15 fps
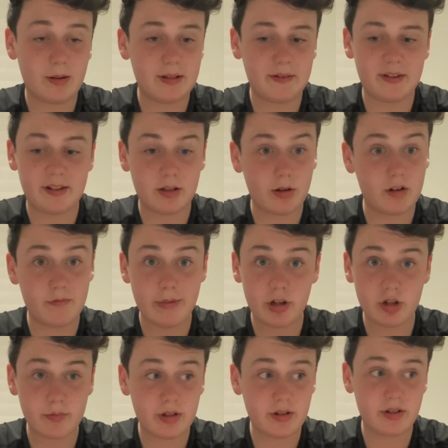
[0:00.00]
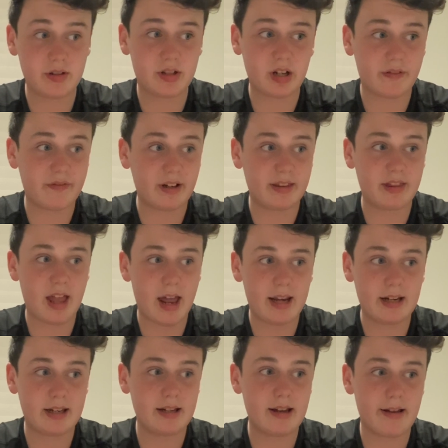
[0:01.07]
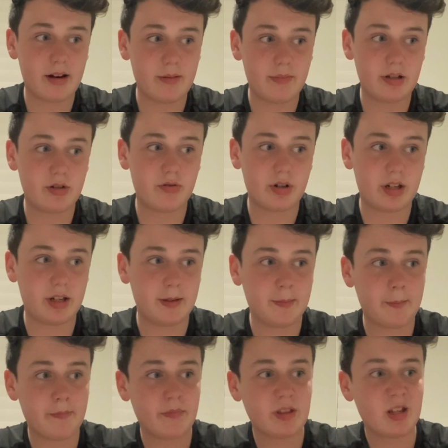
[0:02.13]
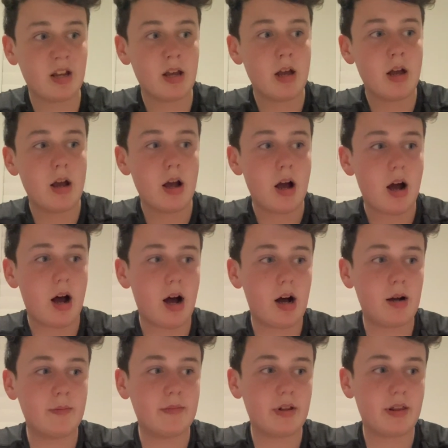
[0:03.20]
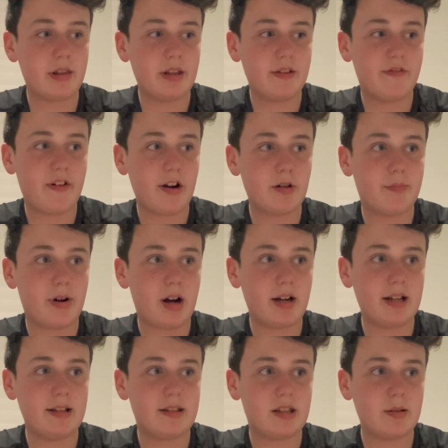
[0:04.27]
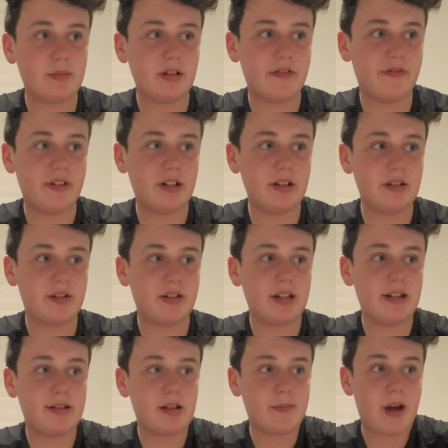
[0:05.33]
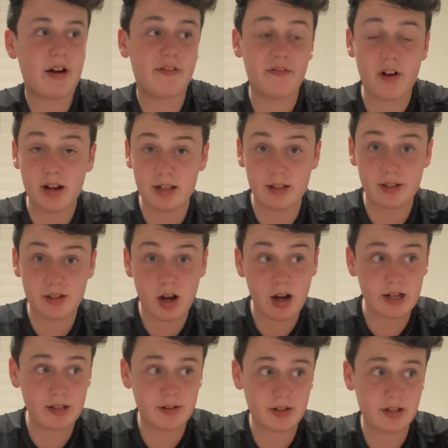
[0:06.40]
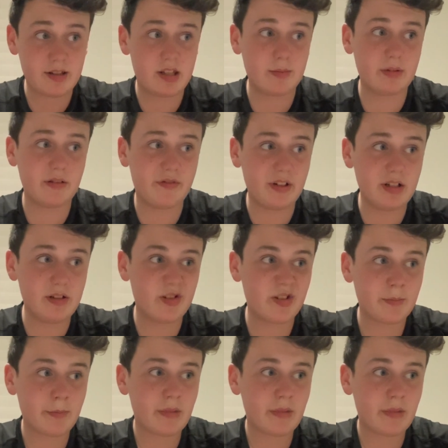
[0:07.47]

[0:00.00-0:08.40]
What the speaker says: if there's a lot of measurements and stuff like that, it can get a bit tricky. The final part in similar figures is about finding sides in similar figures.